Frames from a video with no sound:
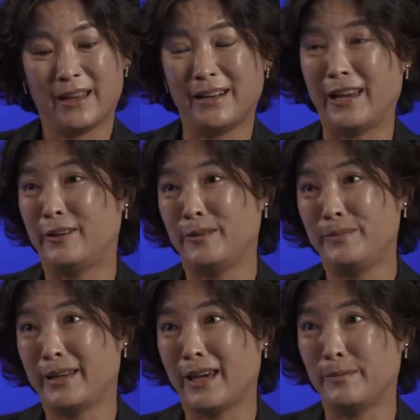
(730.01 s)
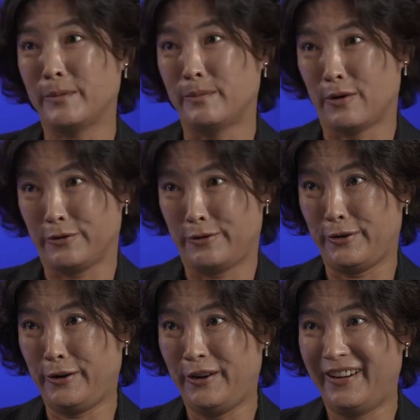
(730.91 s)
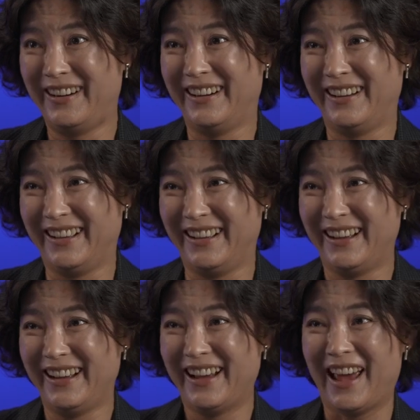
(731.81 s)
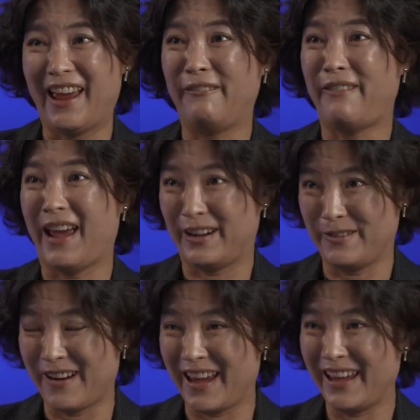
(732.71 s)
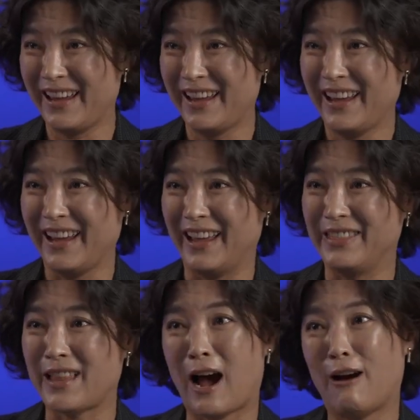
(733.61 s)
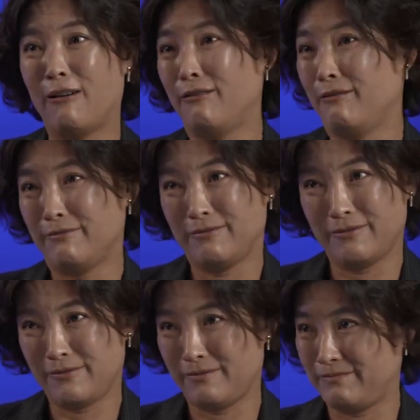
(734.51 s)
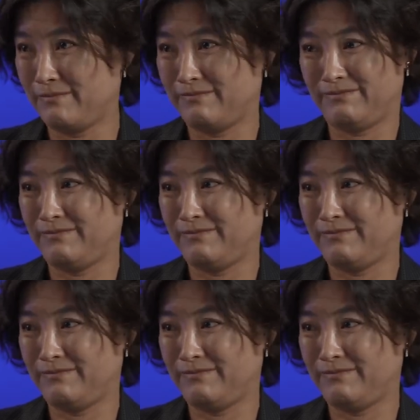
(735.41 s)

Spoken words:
and later became a murderer mm-hmm. and ran away, mm-hmm. and now mm-hmm.